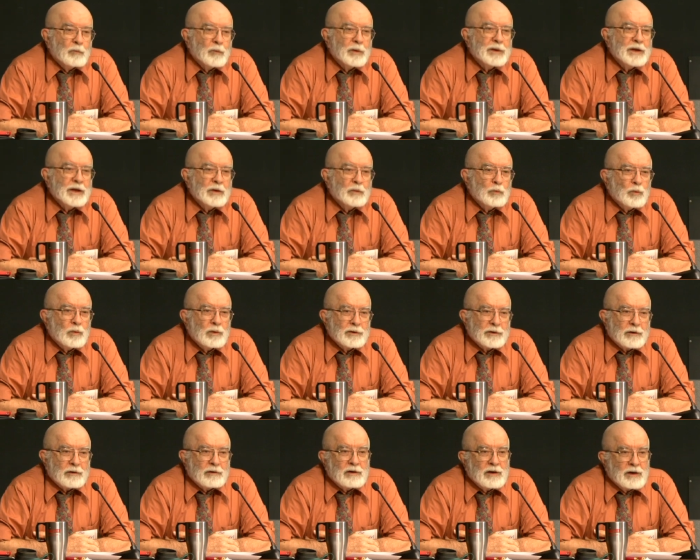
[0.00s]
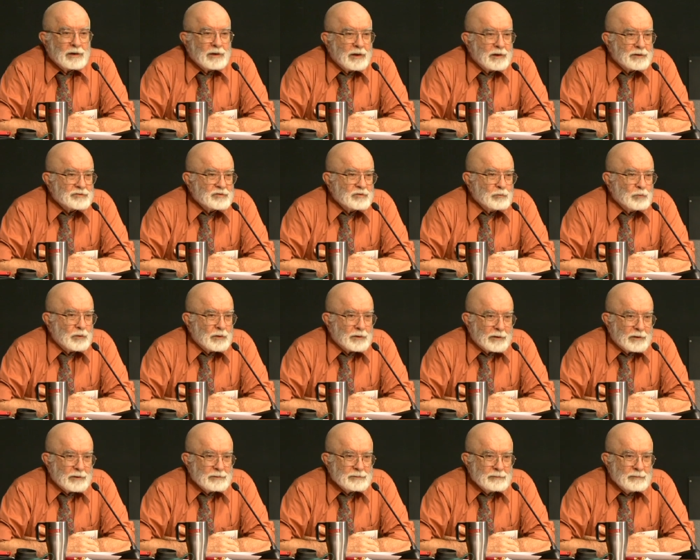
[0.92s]
We need water, lots of
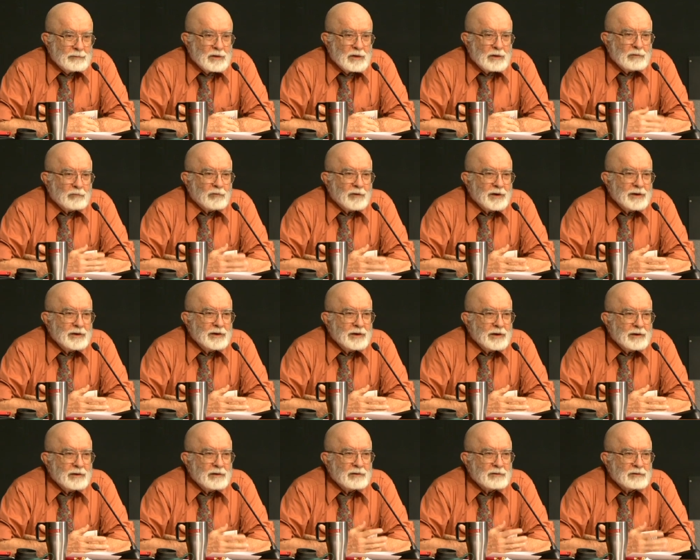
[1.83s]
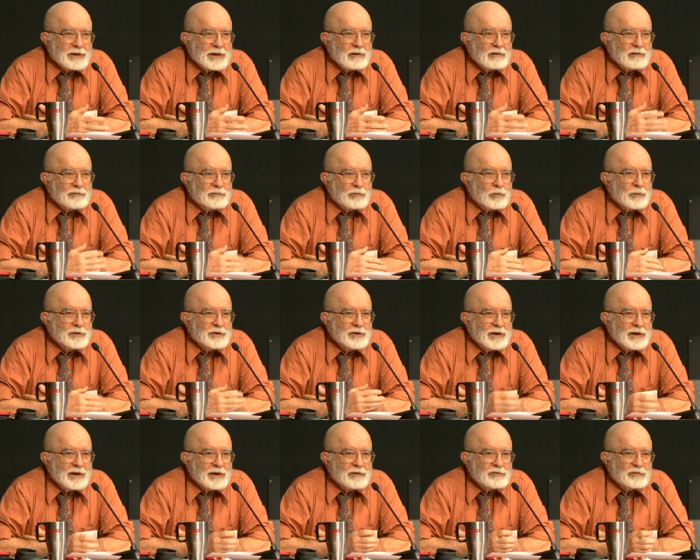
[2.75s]
water. Right now,
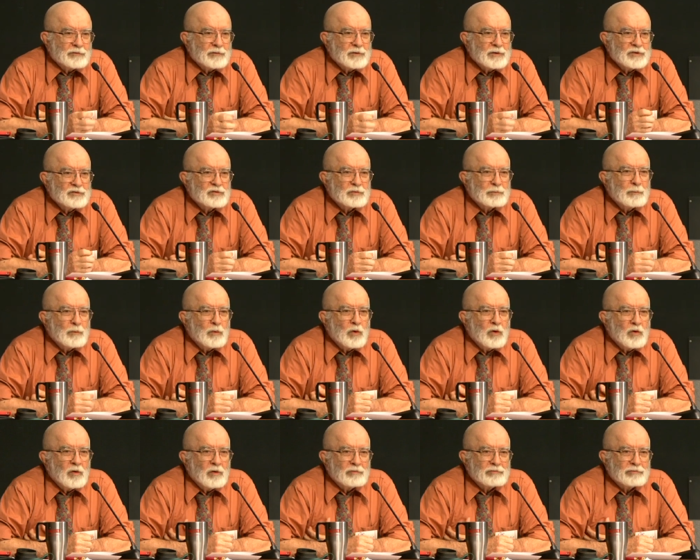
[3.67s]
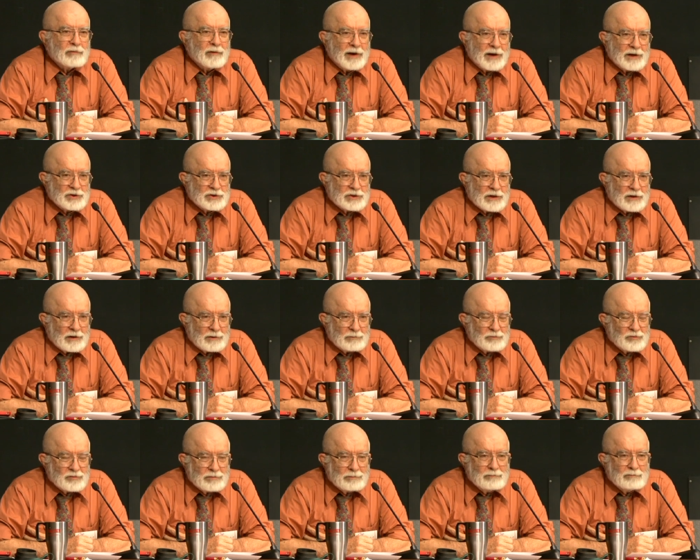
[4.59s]
California has very small frac
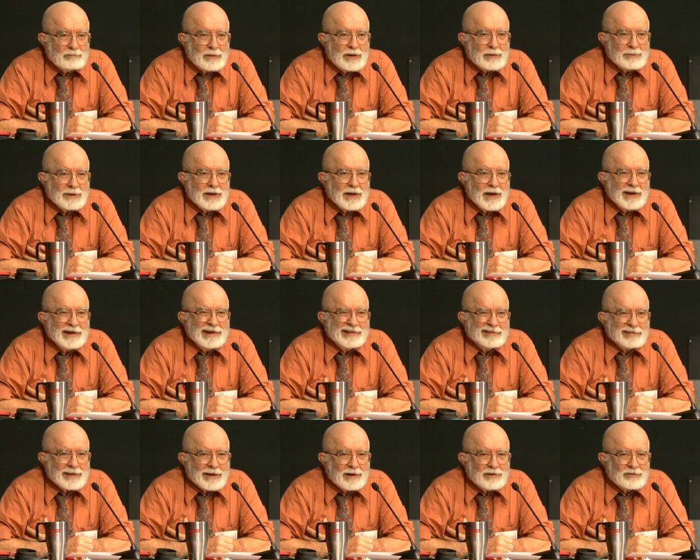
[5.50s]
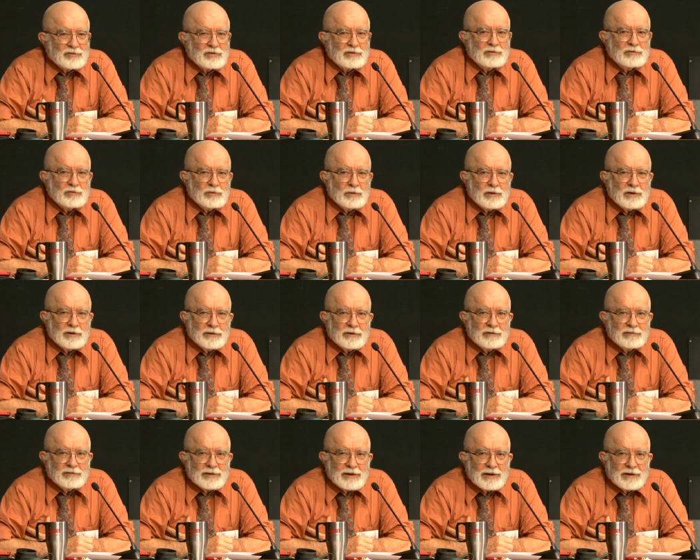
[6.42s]
jobs, maybe 80,000 to
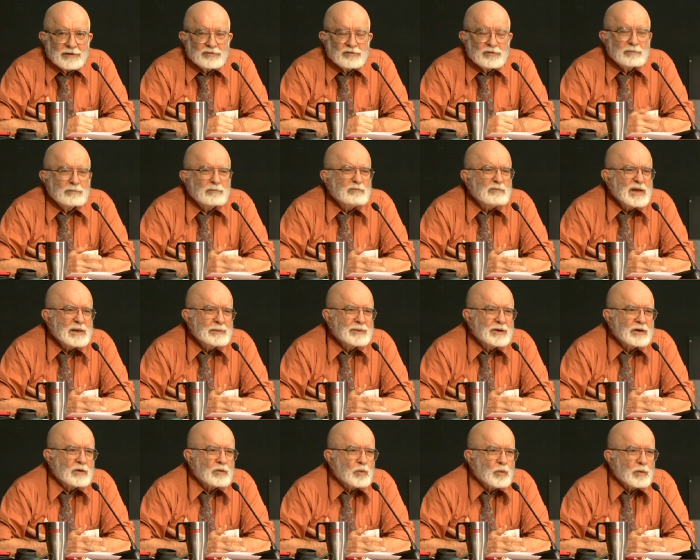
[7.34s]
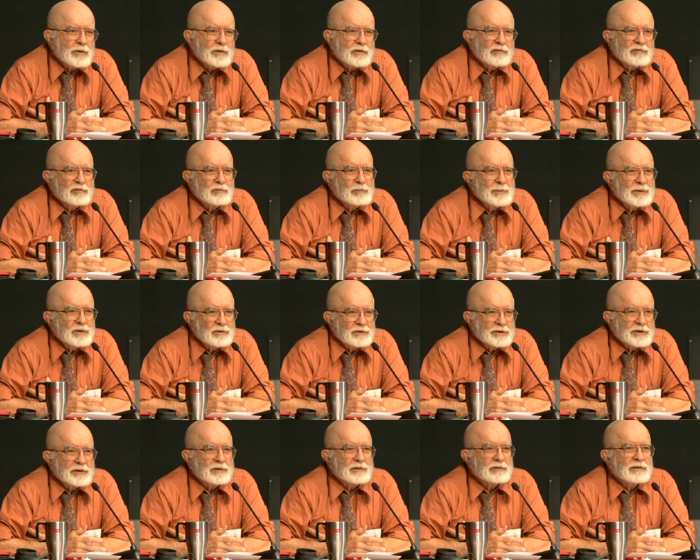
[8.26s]
100,000, maybe a quarter of a
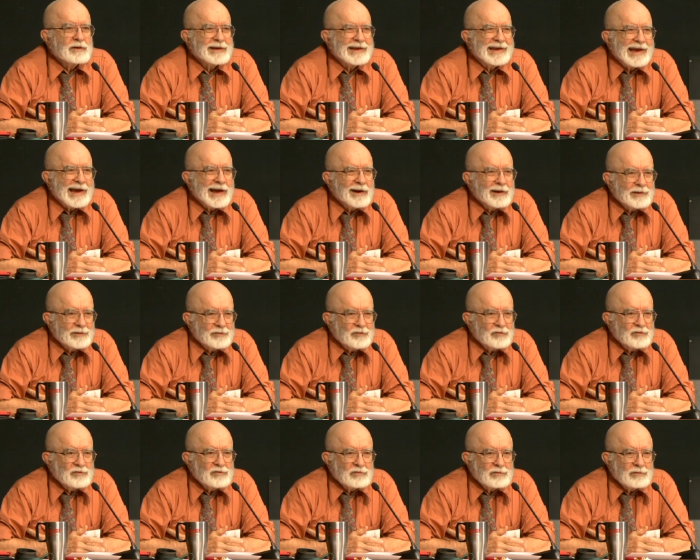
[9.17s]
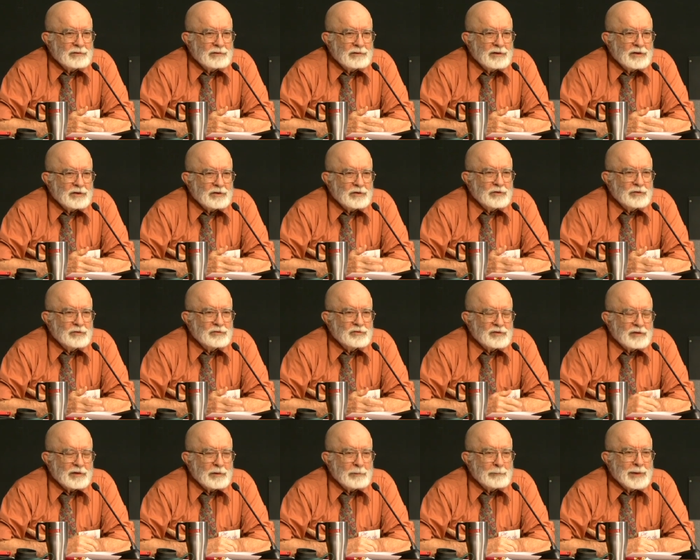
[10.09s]
million gallons
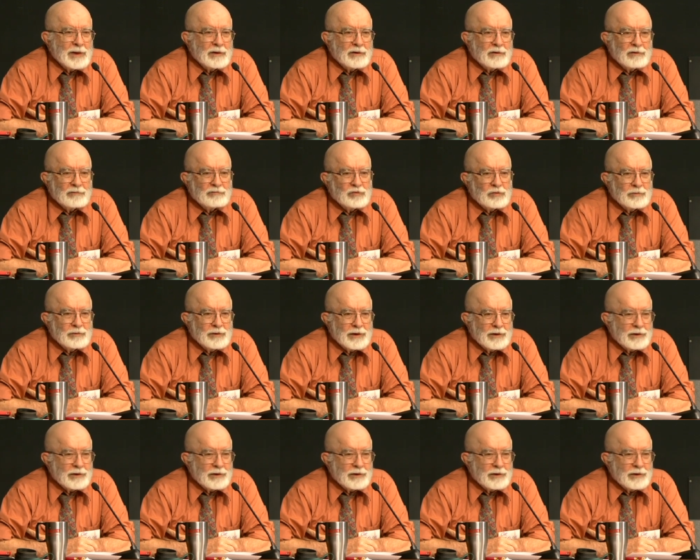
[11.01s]
used in a matter of two